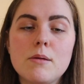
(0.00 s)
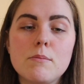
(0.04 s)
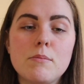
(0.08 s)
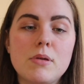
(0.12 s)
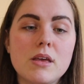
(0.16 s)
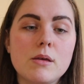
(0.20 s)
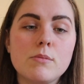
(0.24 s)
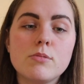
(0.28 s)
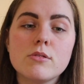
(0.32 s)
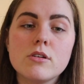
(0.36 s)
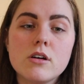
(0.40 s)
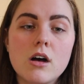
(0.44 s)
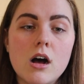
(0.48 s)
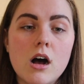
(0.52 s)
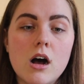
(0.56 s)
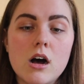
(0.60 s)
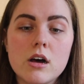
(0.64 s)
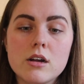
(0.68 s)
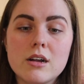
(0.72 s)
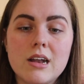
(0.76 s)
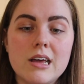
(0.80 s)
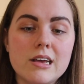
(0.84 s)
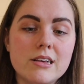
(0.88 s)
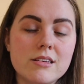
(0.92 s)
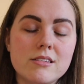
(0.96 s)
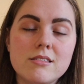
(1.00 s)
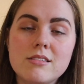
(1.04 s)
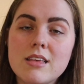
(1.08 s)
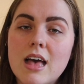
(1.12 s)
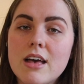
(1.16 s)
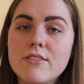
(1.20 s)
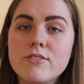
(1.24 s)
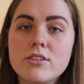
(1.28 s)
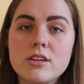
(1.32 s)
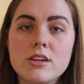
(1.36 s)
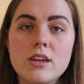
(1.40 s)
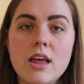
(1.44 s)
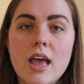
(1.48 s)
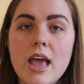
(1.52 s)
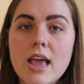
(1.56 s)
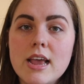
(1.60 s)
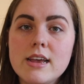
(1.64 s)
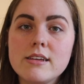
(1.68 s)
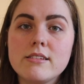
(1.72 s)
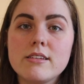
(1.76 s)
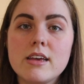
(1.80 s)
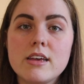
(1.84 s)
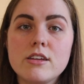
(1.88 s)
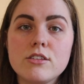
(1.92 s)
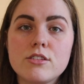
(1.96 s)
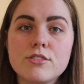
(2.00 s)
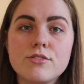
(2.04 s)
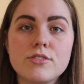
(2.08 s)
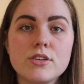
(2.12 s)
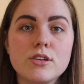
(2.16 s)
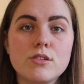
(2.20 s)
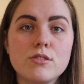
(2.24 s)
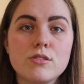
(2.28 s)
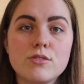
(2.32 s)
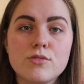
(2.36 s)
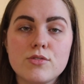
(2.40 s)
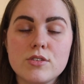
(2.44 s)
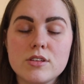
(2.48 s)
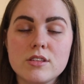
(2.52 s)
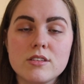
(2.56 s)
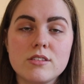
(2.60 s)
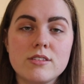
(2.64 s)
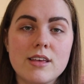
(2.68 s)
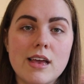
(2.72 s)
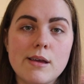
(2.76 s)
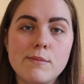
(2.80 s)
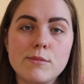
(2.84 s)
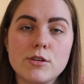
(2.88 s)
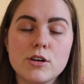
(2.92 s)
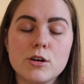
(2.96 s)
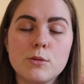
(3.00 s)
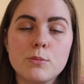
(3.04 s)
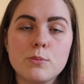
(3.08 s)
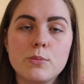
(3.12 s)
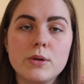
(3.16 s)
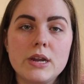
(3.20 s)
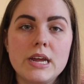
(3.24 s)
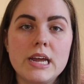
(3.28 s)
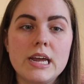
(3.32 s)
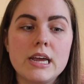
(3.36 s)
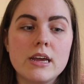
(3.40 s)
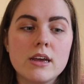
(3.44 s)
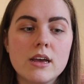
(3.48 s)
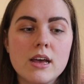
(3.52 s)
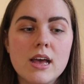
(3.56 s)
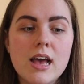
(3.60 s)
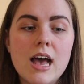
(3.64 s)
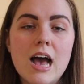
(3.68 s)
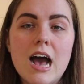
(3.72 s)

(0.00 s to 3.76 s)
People on like 7-8 interviews for the same company